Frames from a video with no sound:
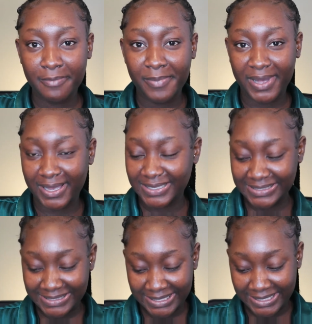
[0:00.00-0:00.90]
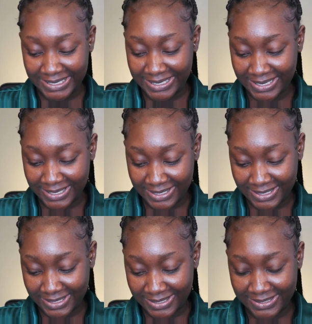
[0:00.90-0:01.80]
by Selena
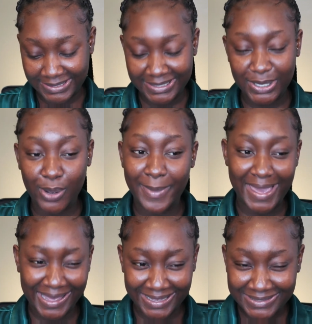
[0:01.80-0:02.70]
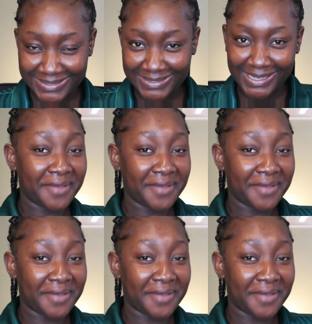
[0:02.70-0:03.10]
Gomez.